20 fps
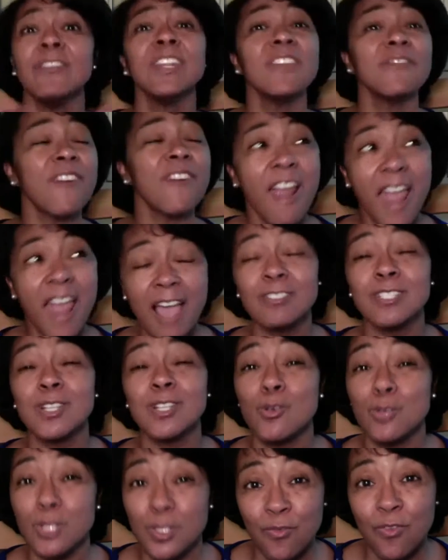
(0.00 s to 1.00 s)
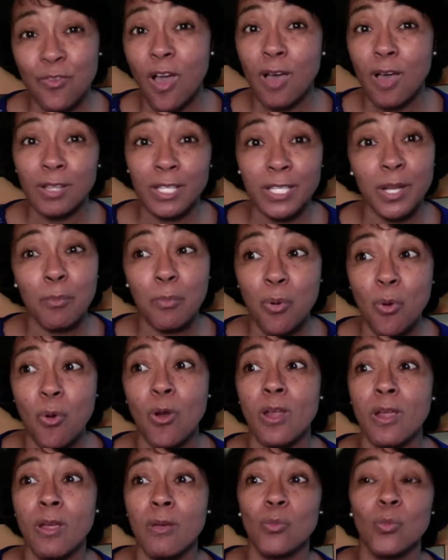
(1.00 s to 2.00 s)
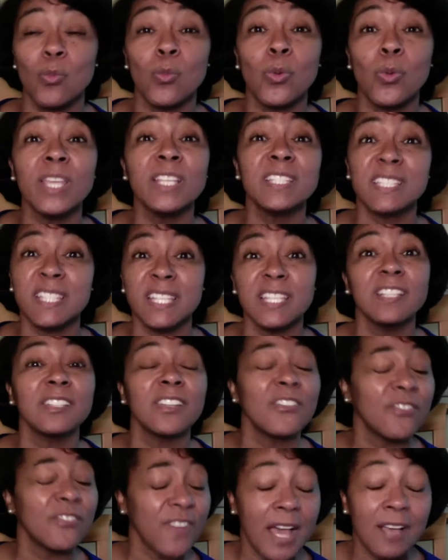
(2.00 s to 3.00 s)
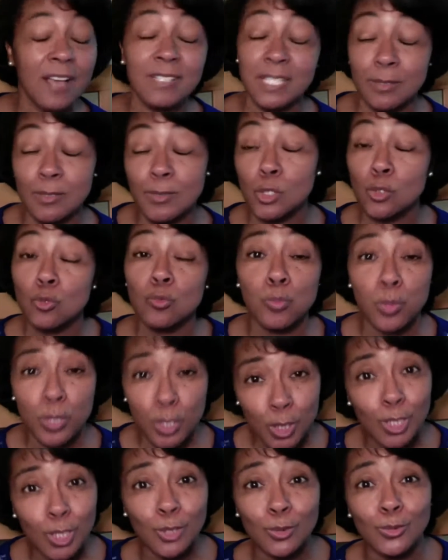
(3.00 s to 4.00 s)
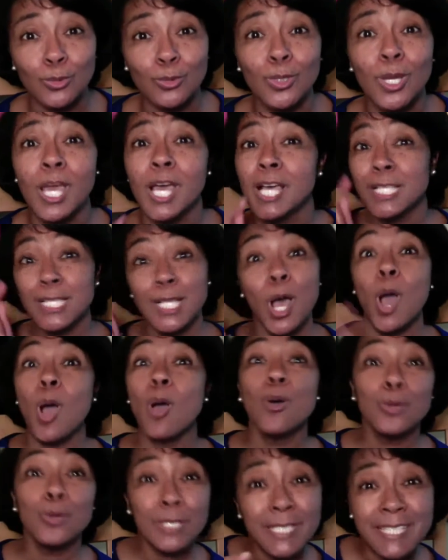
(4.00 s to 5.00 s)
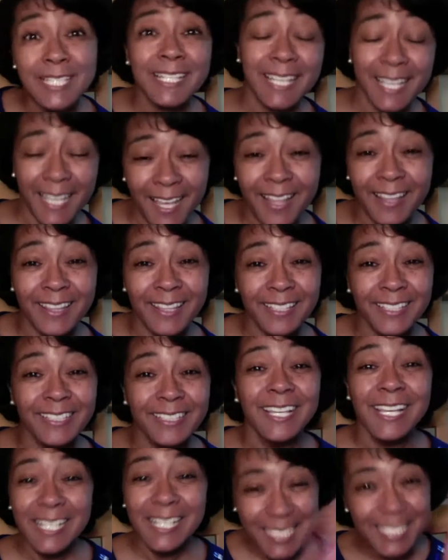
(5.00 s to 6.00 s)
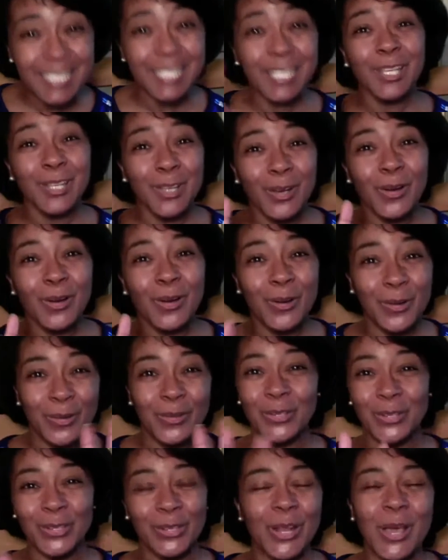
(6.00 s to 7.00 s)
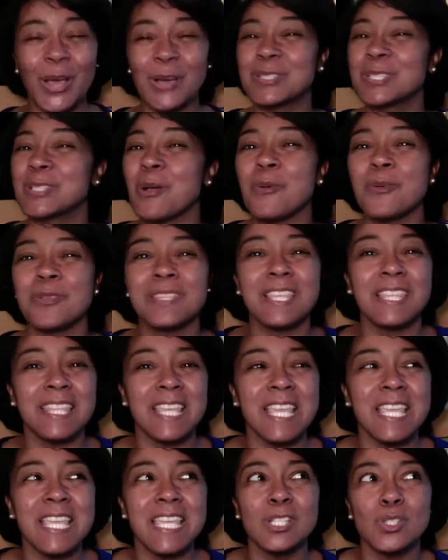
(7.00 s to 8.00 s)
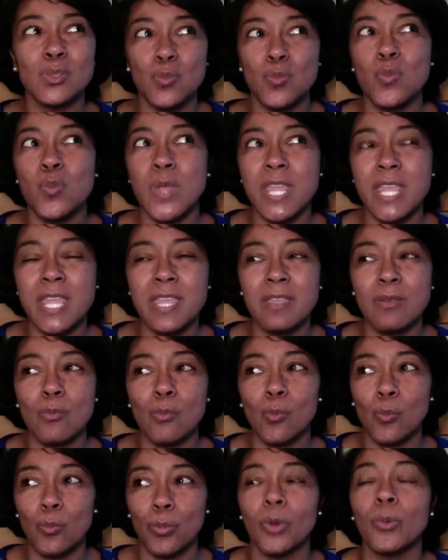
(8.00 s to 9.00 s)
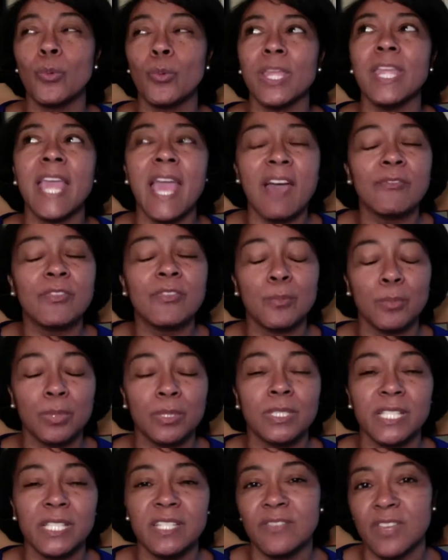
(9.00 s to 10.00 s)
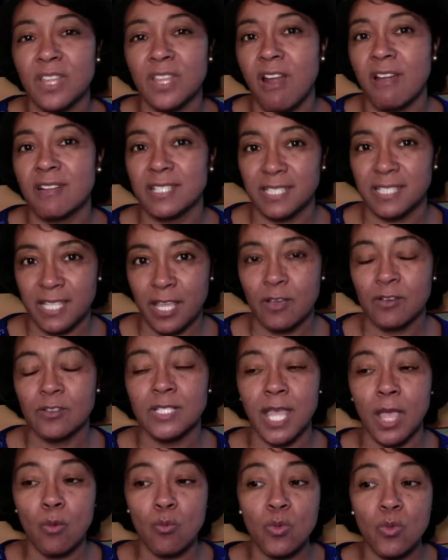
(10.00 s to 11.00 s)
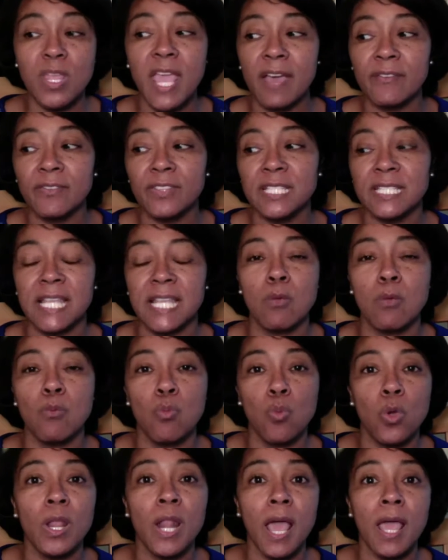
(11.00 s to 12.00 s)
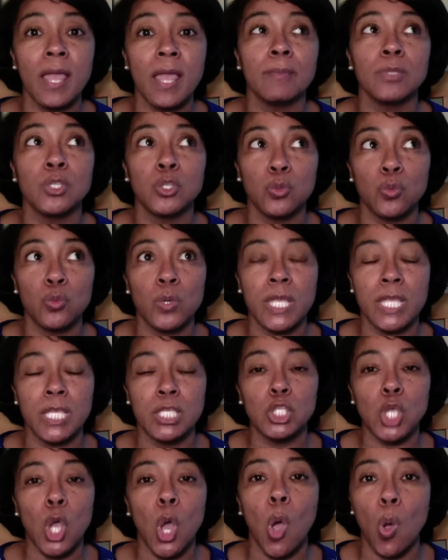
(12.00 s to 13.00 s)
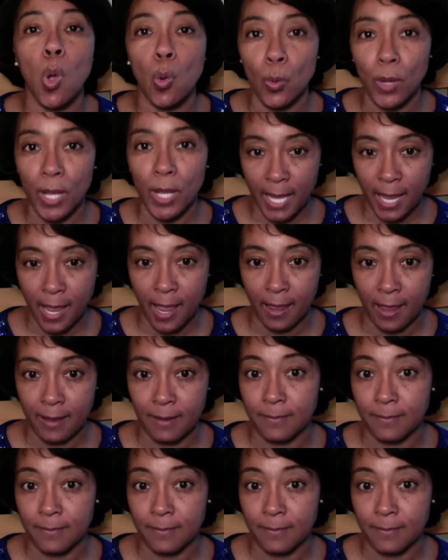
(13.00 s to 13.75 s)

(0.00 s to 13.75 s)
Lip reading: if our households are falling apart, we still have found some super glue to hold it together till, so the thing is we have to believe in ourselves, and we have to say what I am doing is okay.